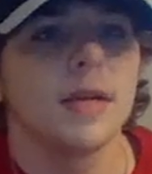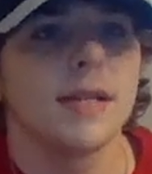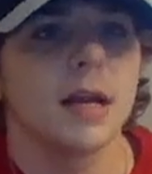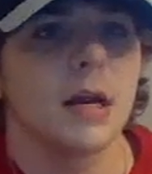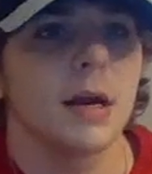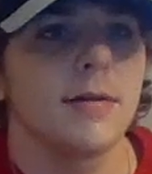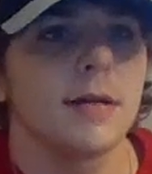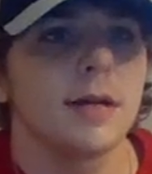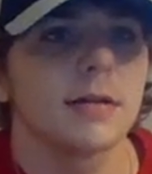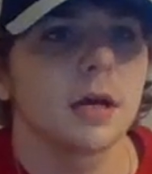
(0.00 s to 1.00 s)
is Anaheim
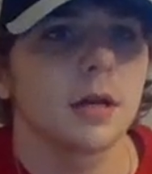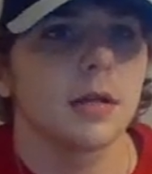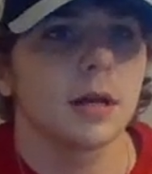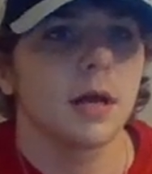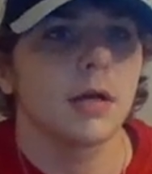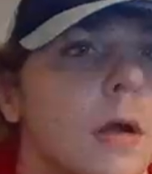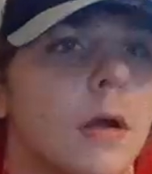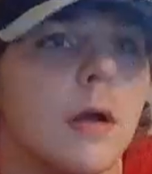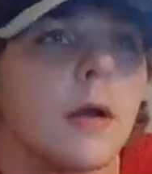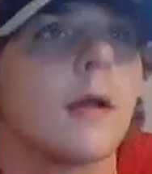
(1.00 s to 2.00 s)
Ducks on the clock.
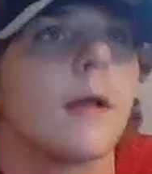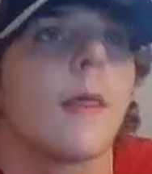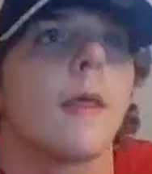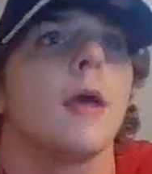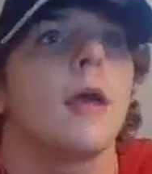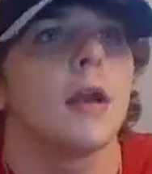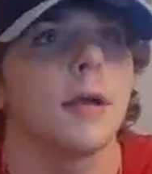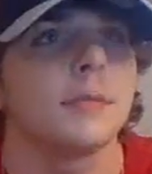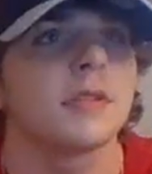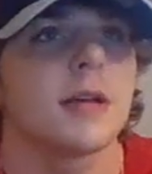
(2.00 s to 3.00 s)
And
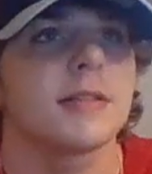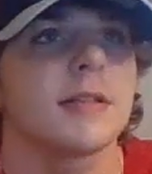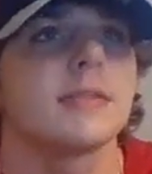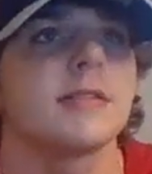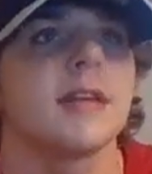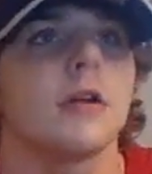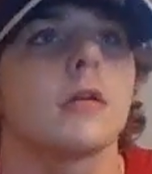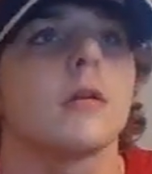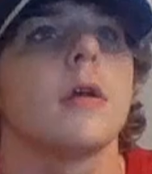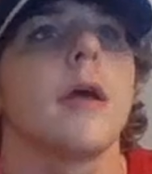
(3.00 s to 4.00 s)
I'm selected
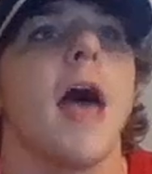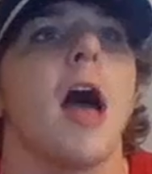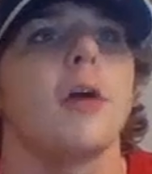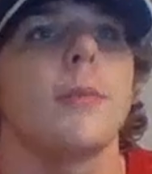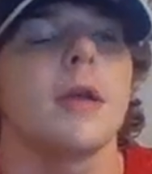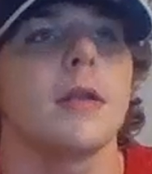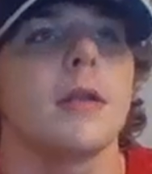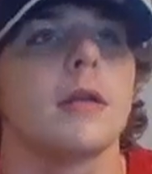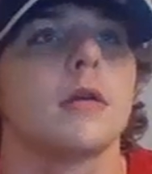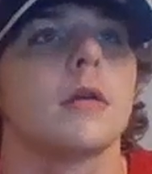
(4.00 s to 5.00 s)
center
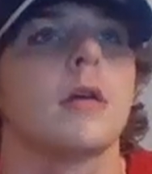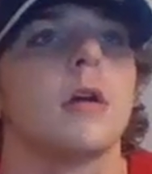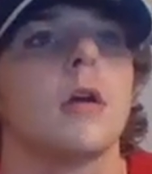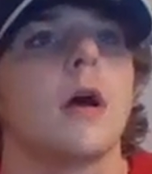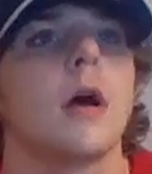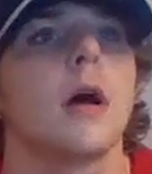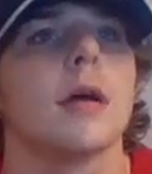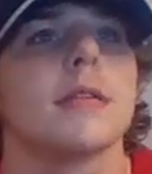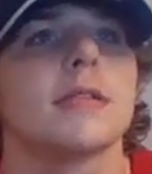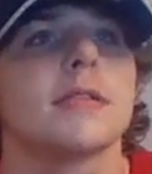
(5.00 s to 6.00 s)
Albin
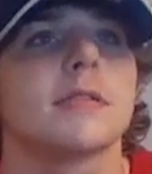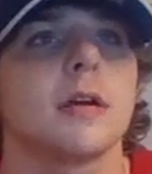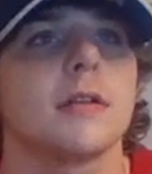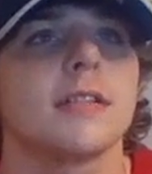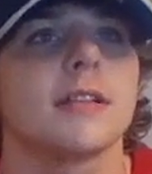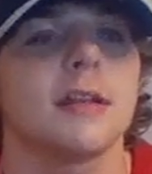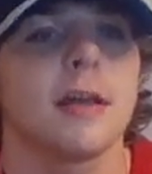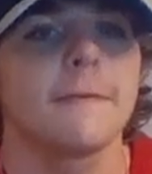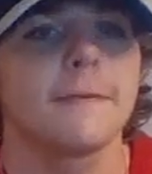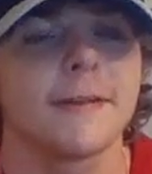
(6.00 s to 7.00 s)

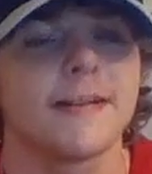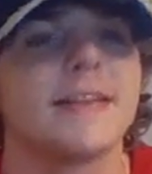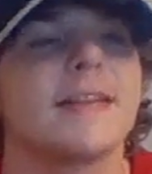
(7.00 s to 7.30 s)
Stunsketh.